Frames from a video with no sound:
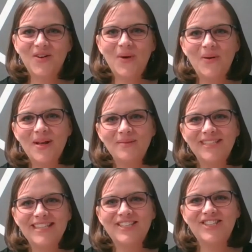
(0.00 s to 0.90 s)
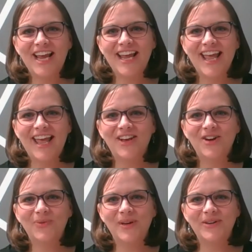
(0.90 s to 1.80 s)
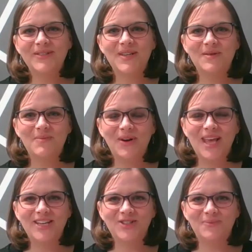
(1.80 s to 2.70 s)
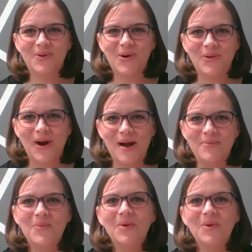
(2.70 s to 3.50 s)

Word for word: Welcome to the JA Careers and Communication Program.